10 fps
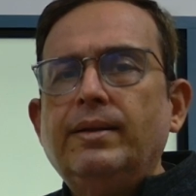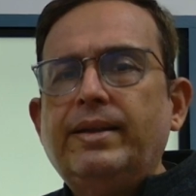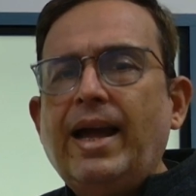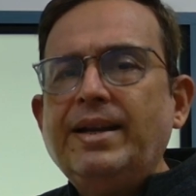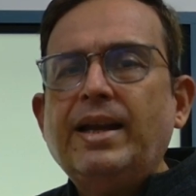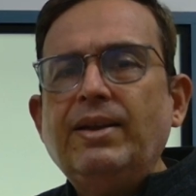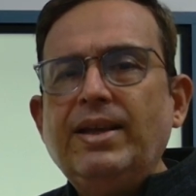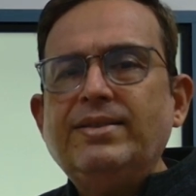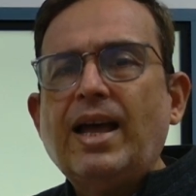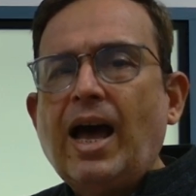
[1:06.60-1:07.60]
that
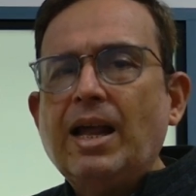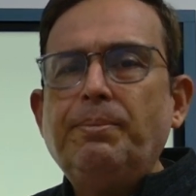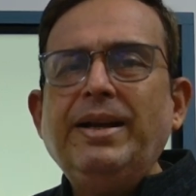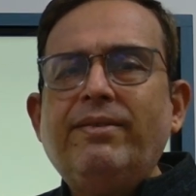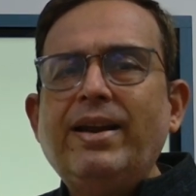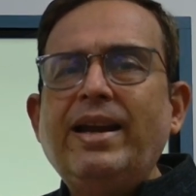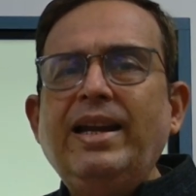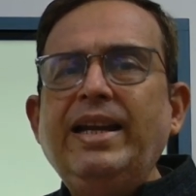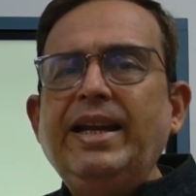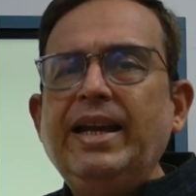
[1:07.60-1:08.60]
is
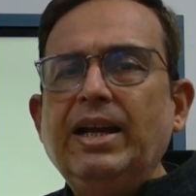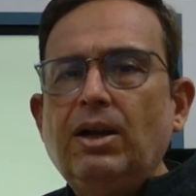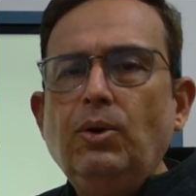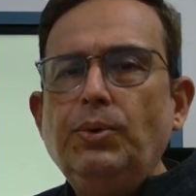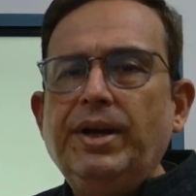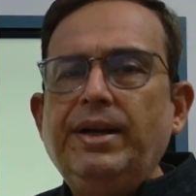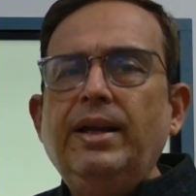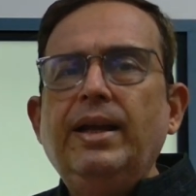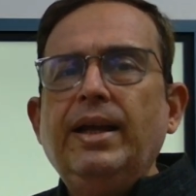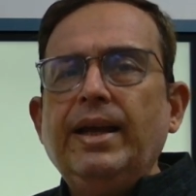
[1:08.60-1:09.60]
arbitrarily
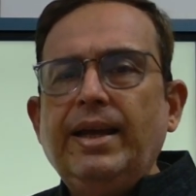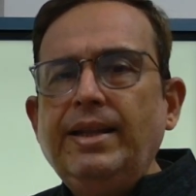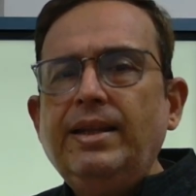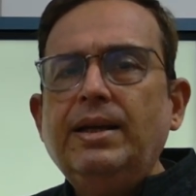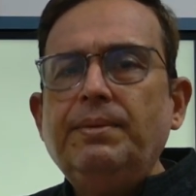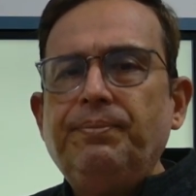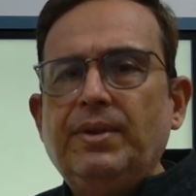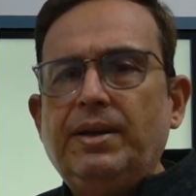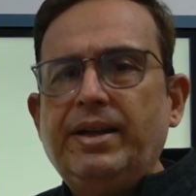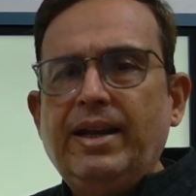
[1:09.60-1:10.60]
included in the
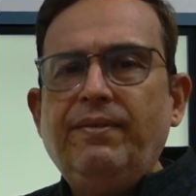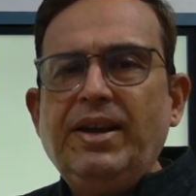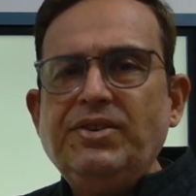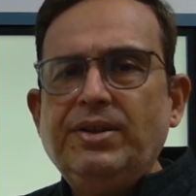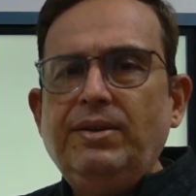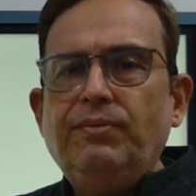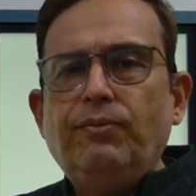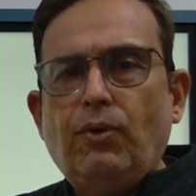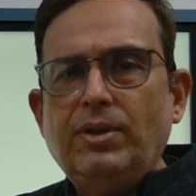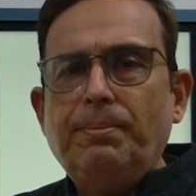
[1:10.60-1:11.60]
derivation
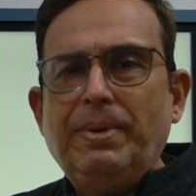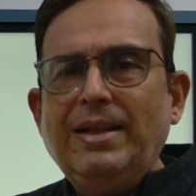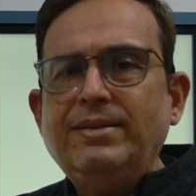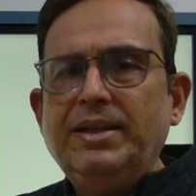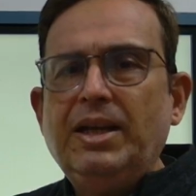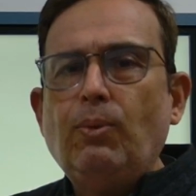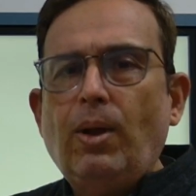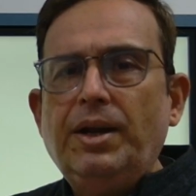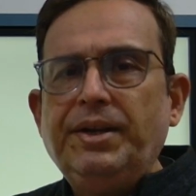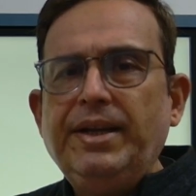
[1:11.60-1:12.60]
for the Bell's
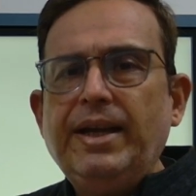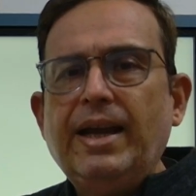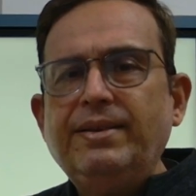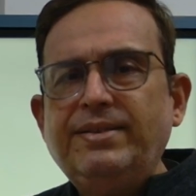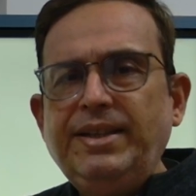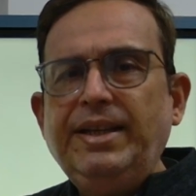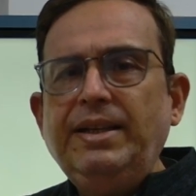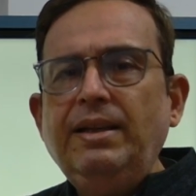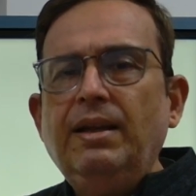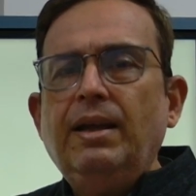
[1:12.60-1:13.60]
inequality, and
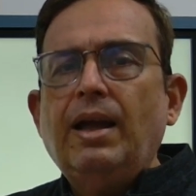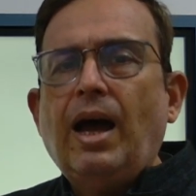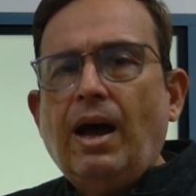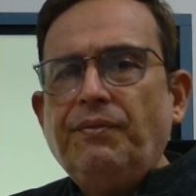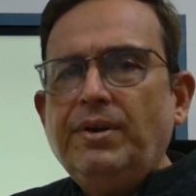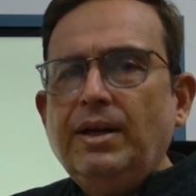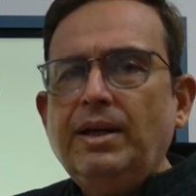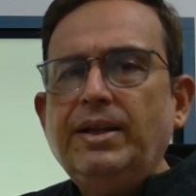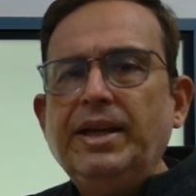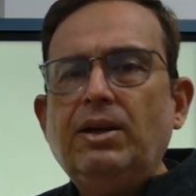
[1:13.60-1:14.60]
seen
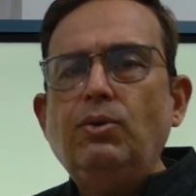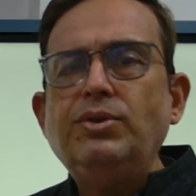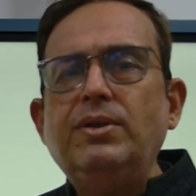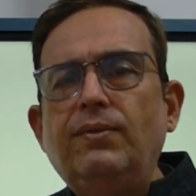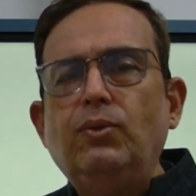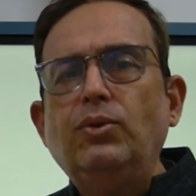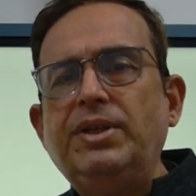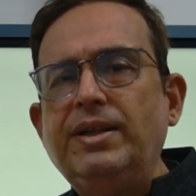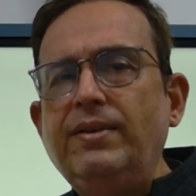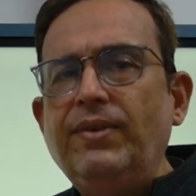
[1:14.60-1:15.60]
after the inclusion of
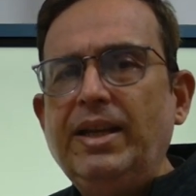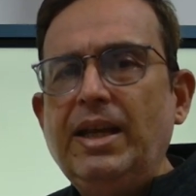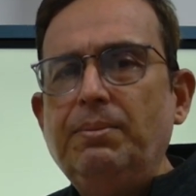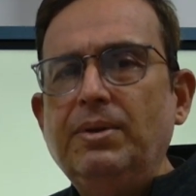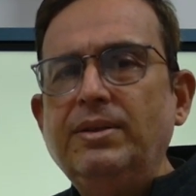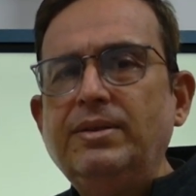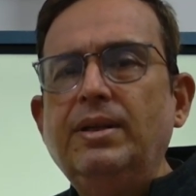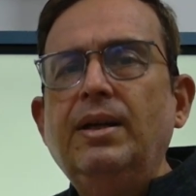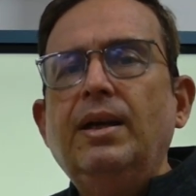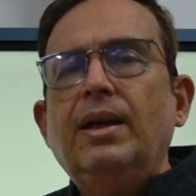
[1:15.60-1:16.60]
those hidden variables,
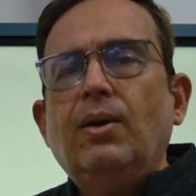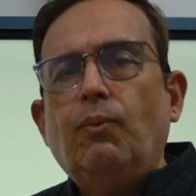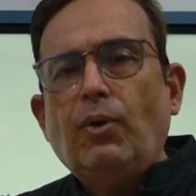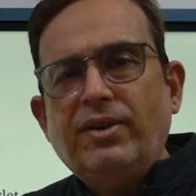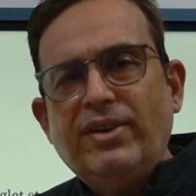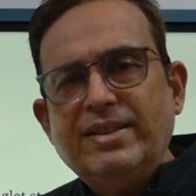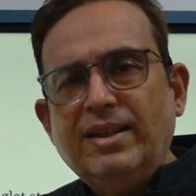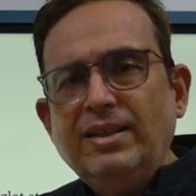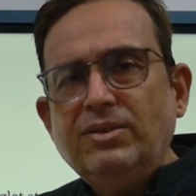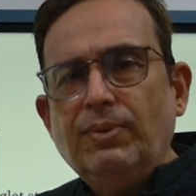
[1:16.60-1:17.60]
what
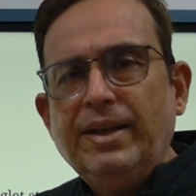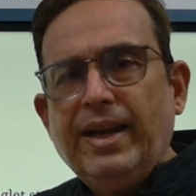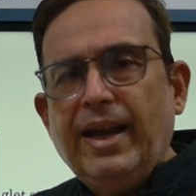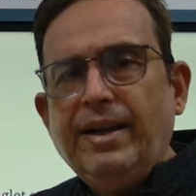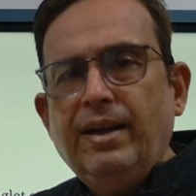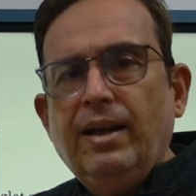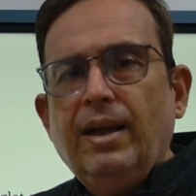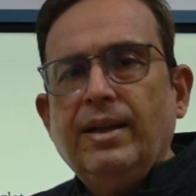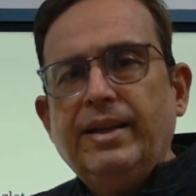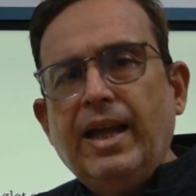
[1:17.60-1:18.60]
results one get,
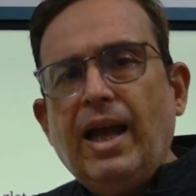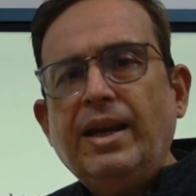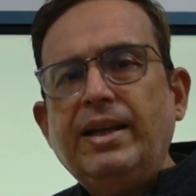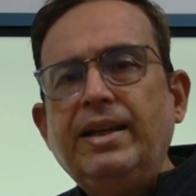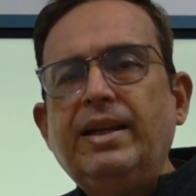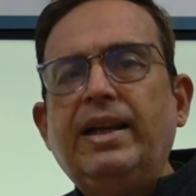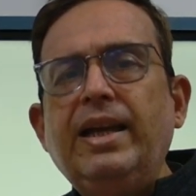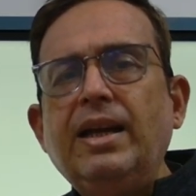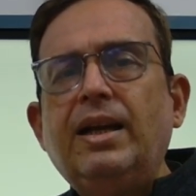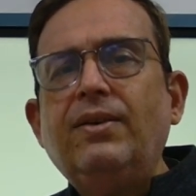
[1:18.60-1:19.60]
they are in
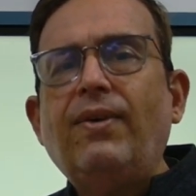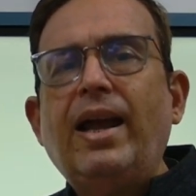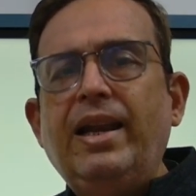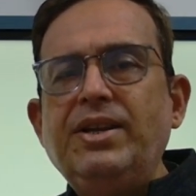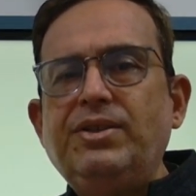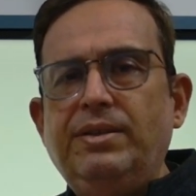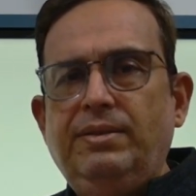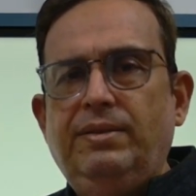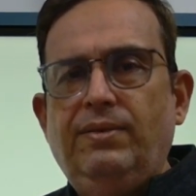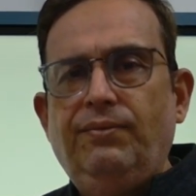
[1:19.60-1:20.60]
clear-cut
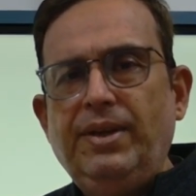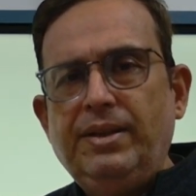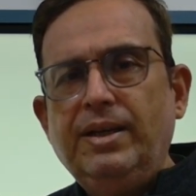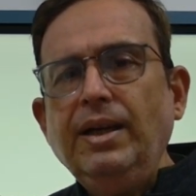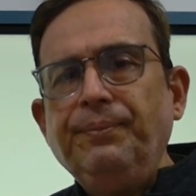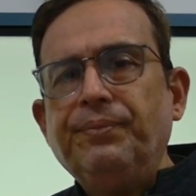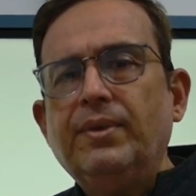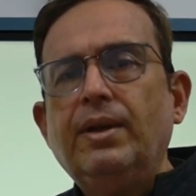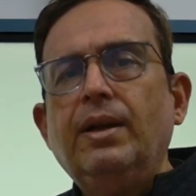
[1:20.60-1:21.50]
violation with the